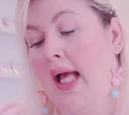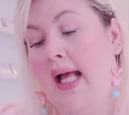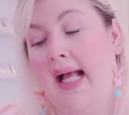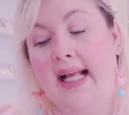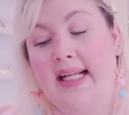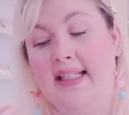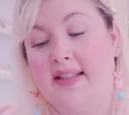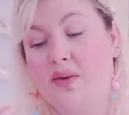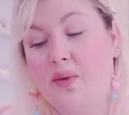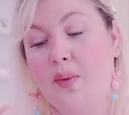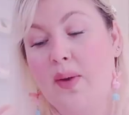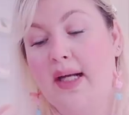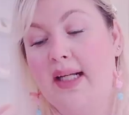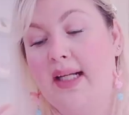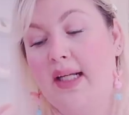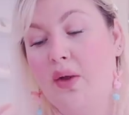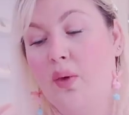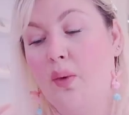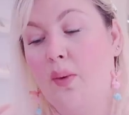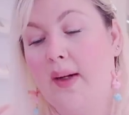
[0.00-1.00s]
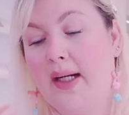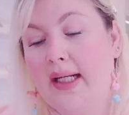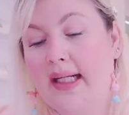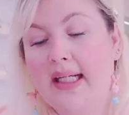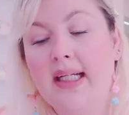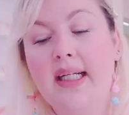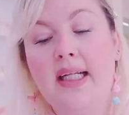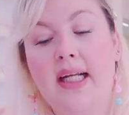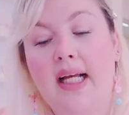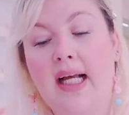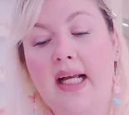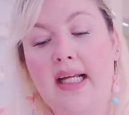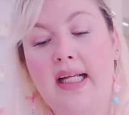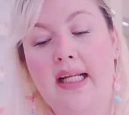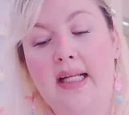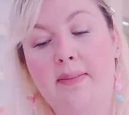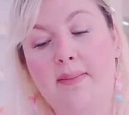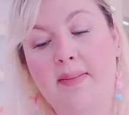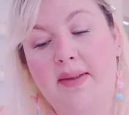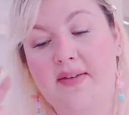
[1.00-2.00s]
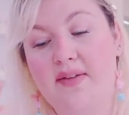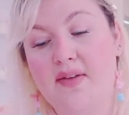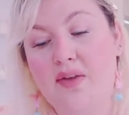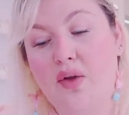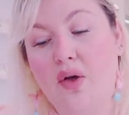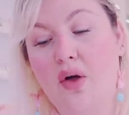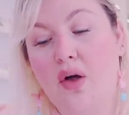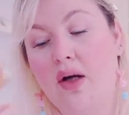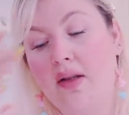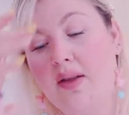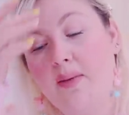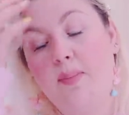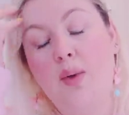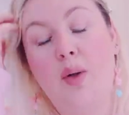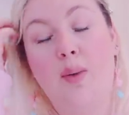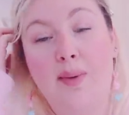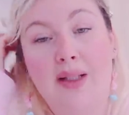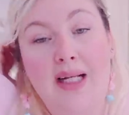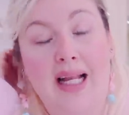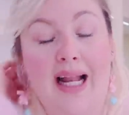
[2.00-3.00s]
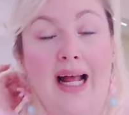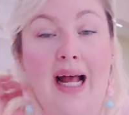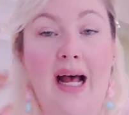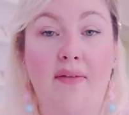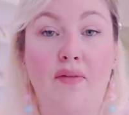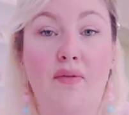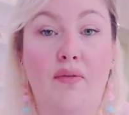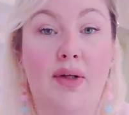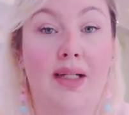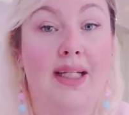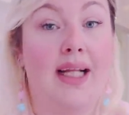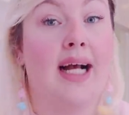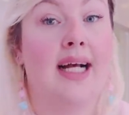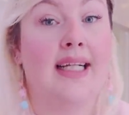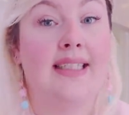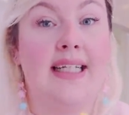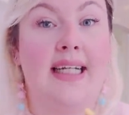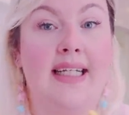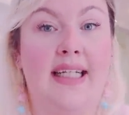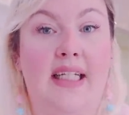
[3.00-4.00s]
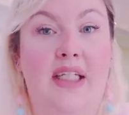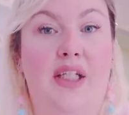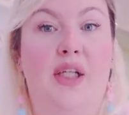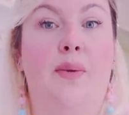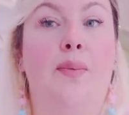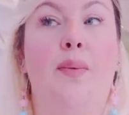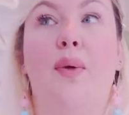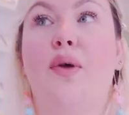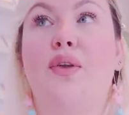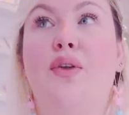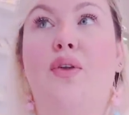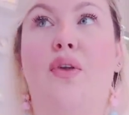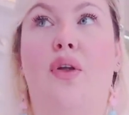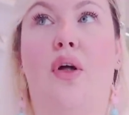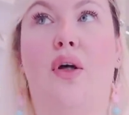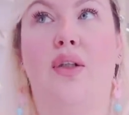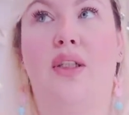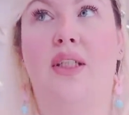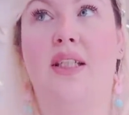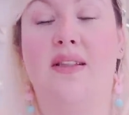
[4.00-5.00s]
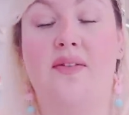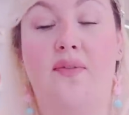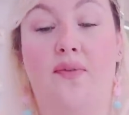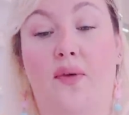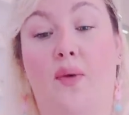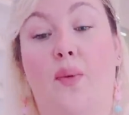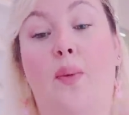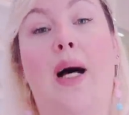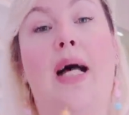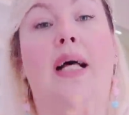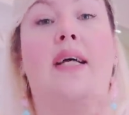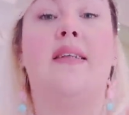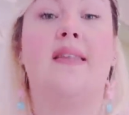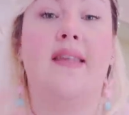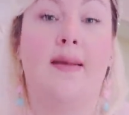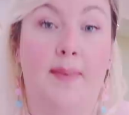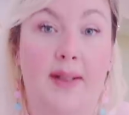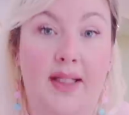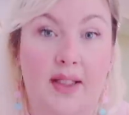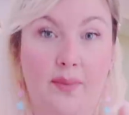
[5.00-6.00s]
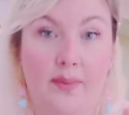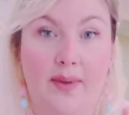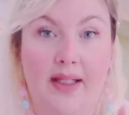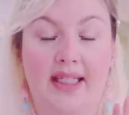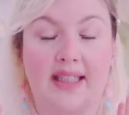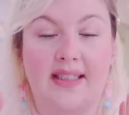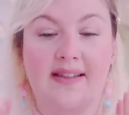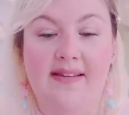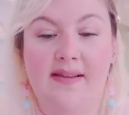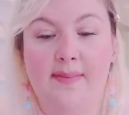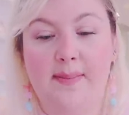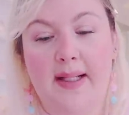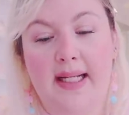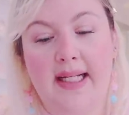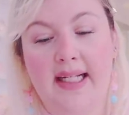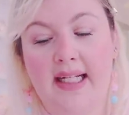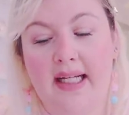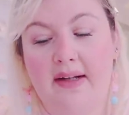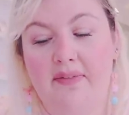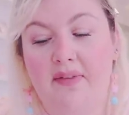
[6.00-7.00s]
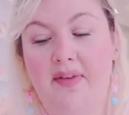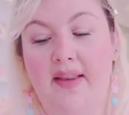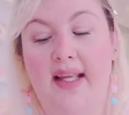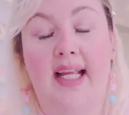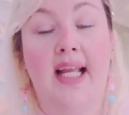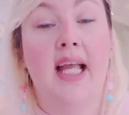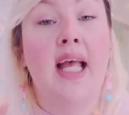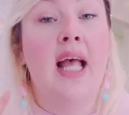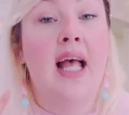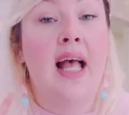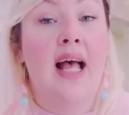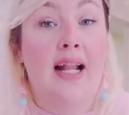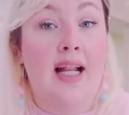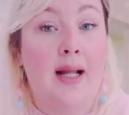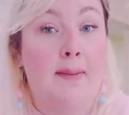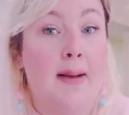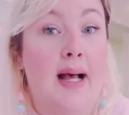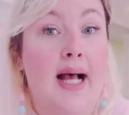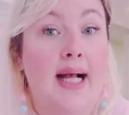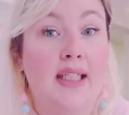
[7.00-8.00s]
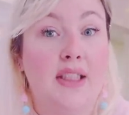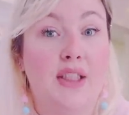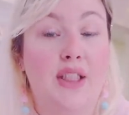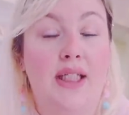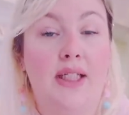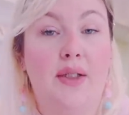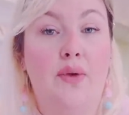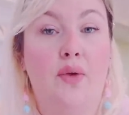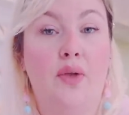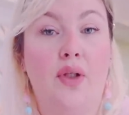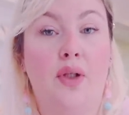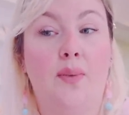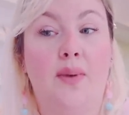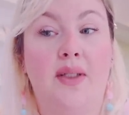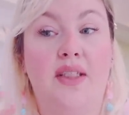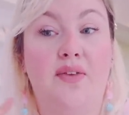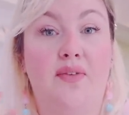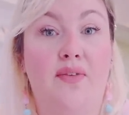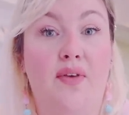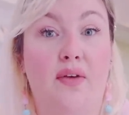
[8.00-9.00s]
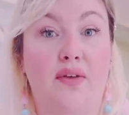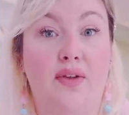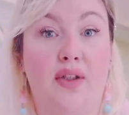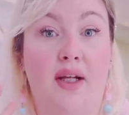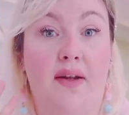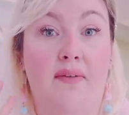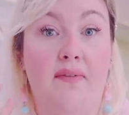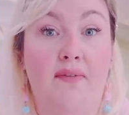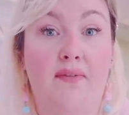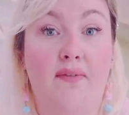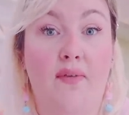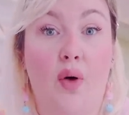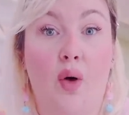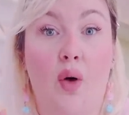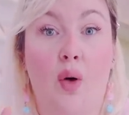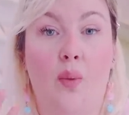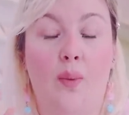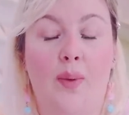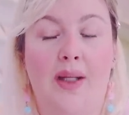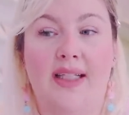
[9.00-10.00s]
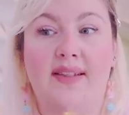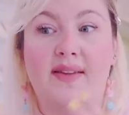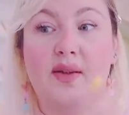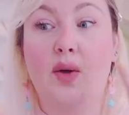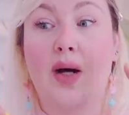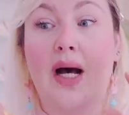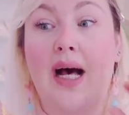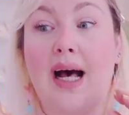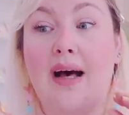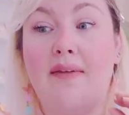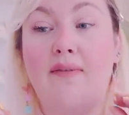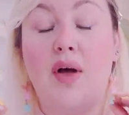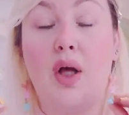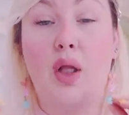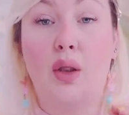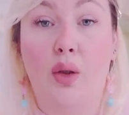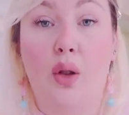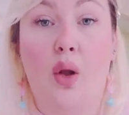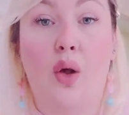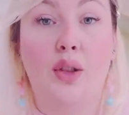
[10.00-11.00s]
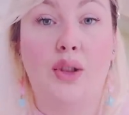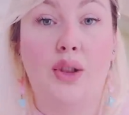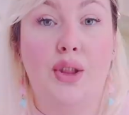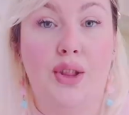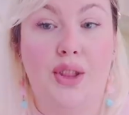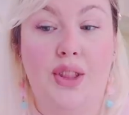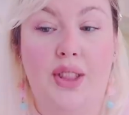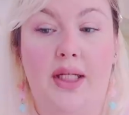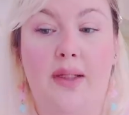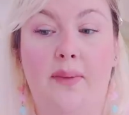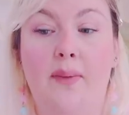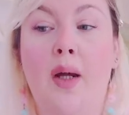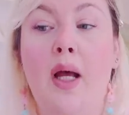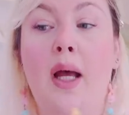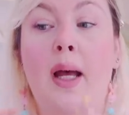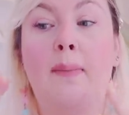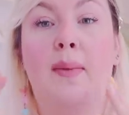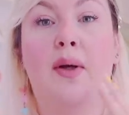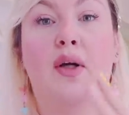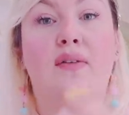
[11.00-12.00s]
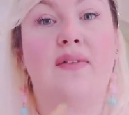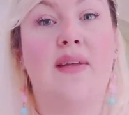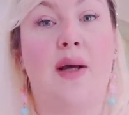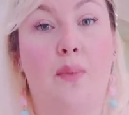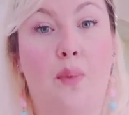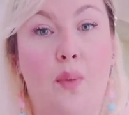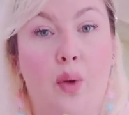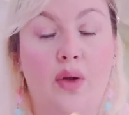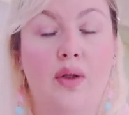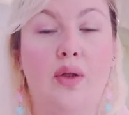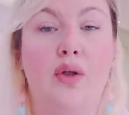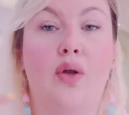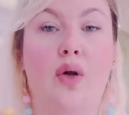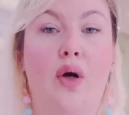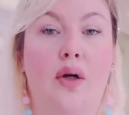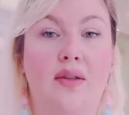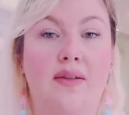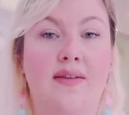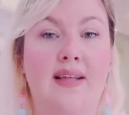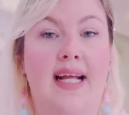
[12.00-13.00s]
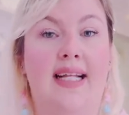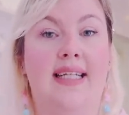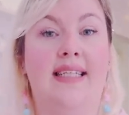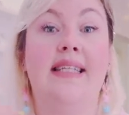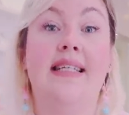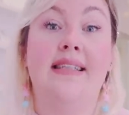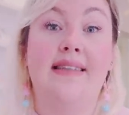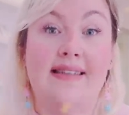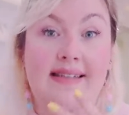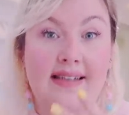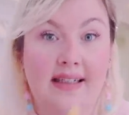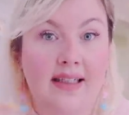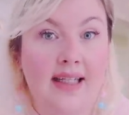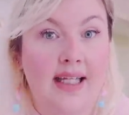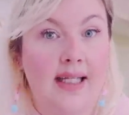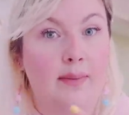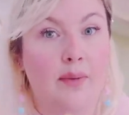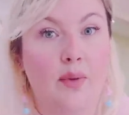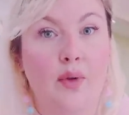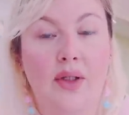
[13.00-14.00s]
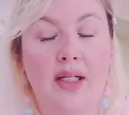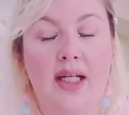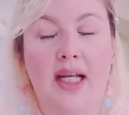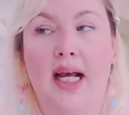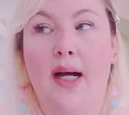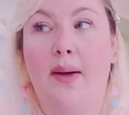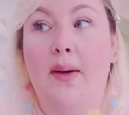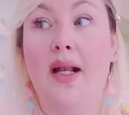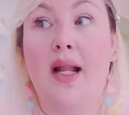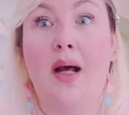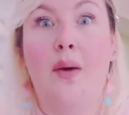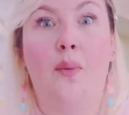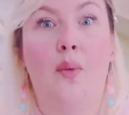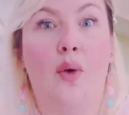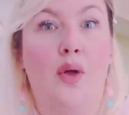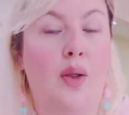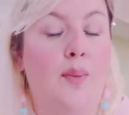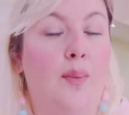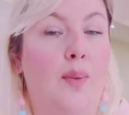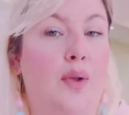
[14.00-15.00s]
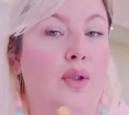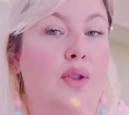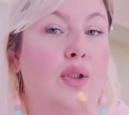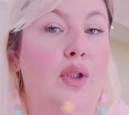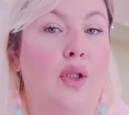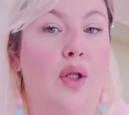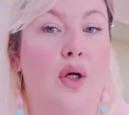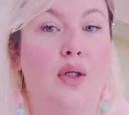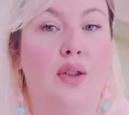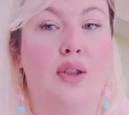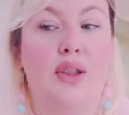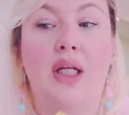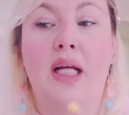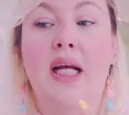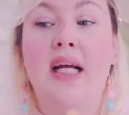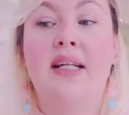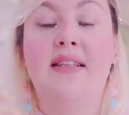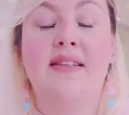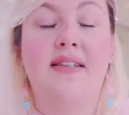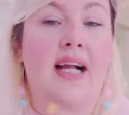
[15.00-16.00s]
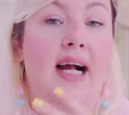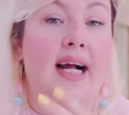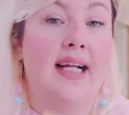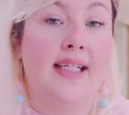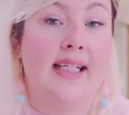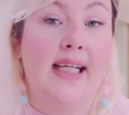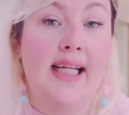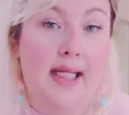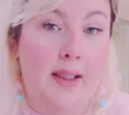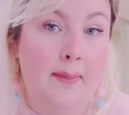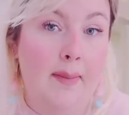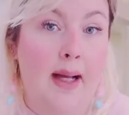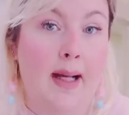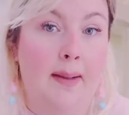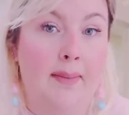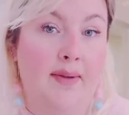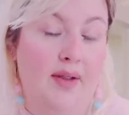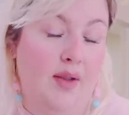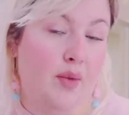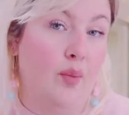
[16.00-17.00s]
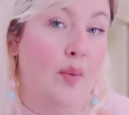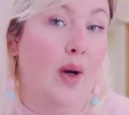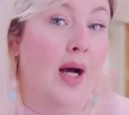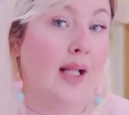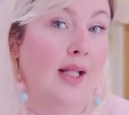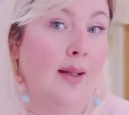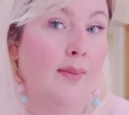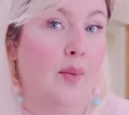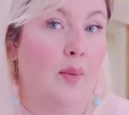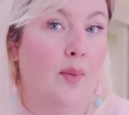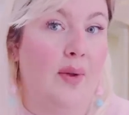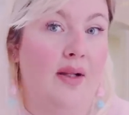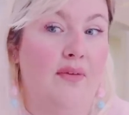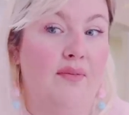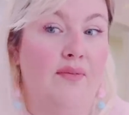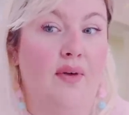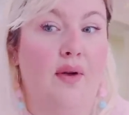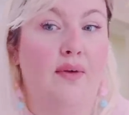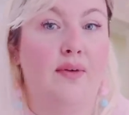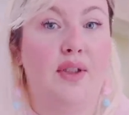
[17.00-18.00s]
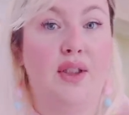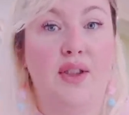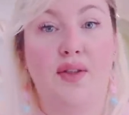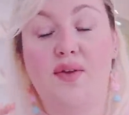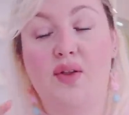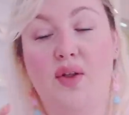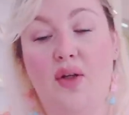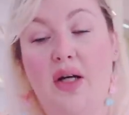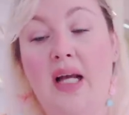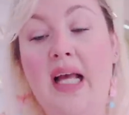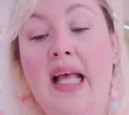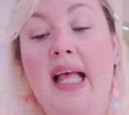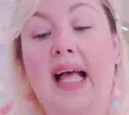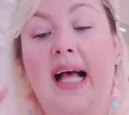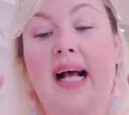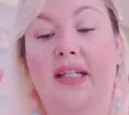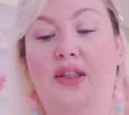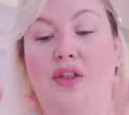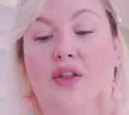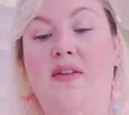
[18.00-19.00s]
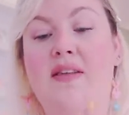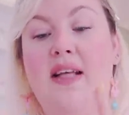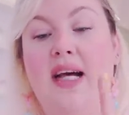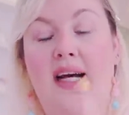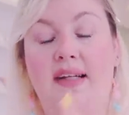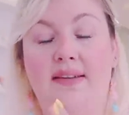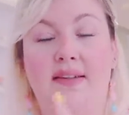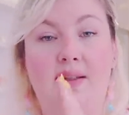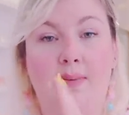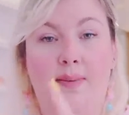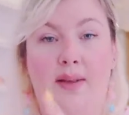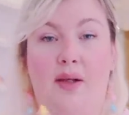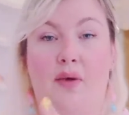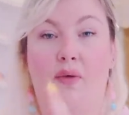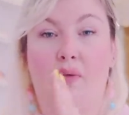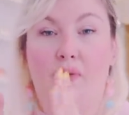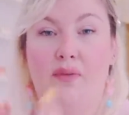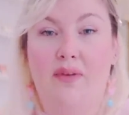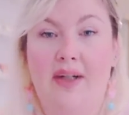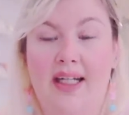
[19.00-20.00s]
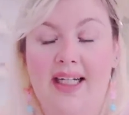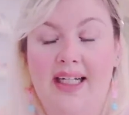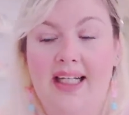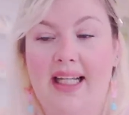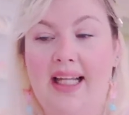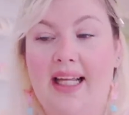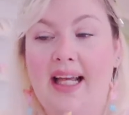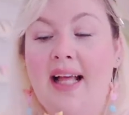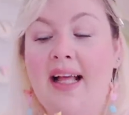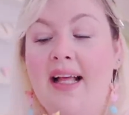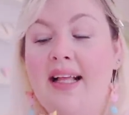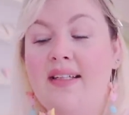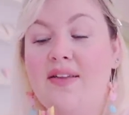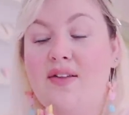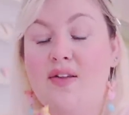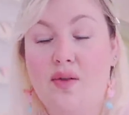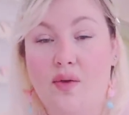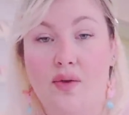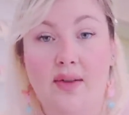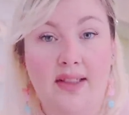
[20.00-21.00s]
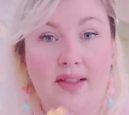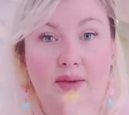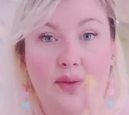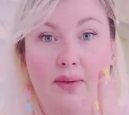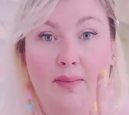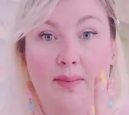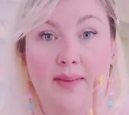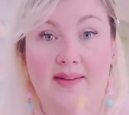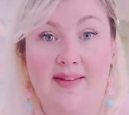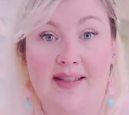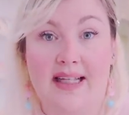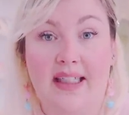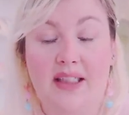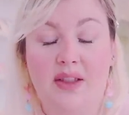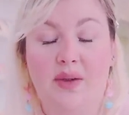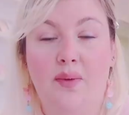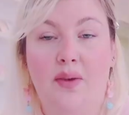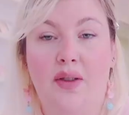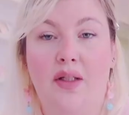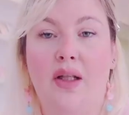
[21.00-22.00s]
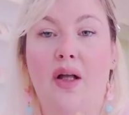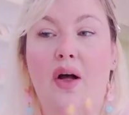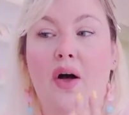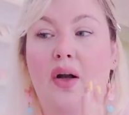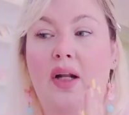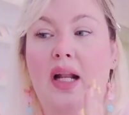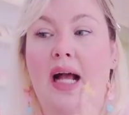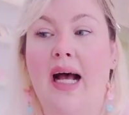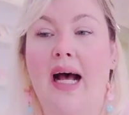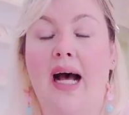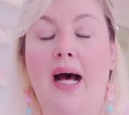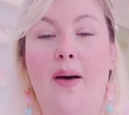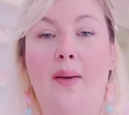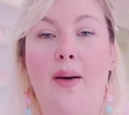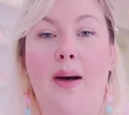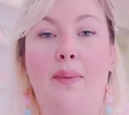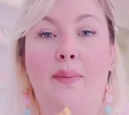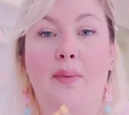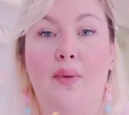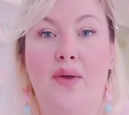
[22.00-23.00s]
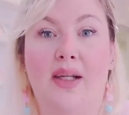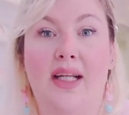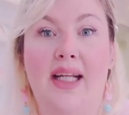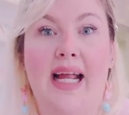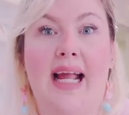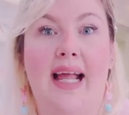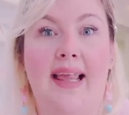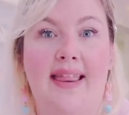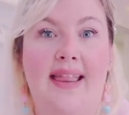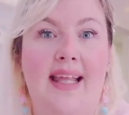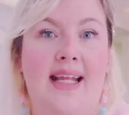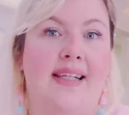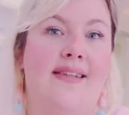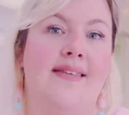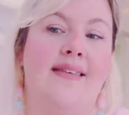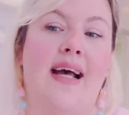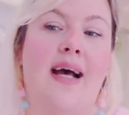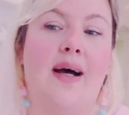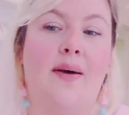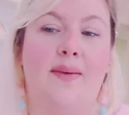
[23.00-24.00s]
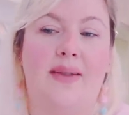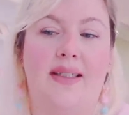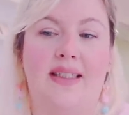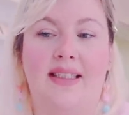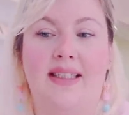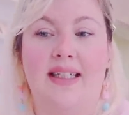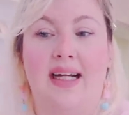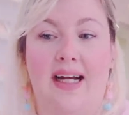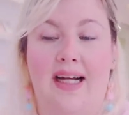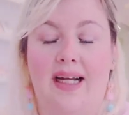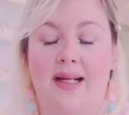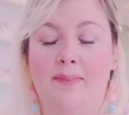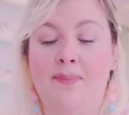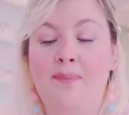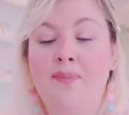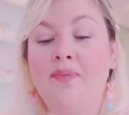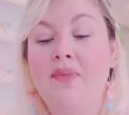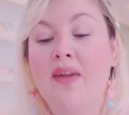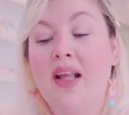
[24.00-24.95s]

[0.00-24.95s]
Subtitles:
It's quite quiet in my store at the moment. I haven't really had any new product launches for a while because I've been away in Spain and everything. And I'm actually going away to Florida in 4 weeks. So I have a lot to do because I want content to still keep going out and I want a product launch to kind of keep happening while I'm away in Florida. So I just have to be really strict with my schedule on how I'm going to get things out in time.